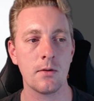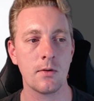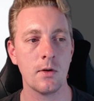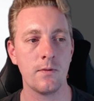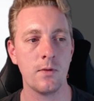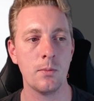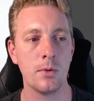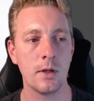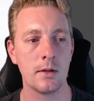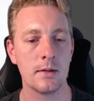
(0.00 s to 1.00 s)
So if you put
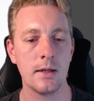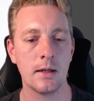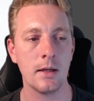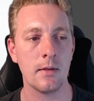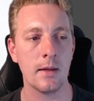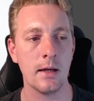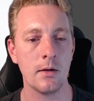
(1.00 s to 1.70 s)
a tick in that,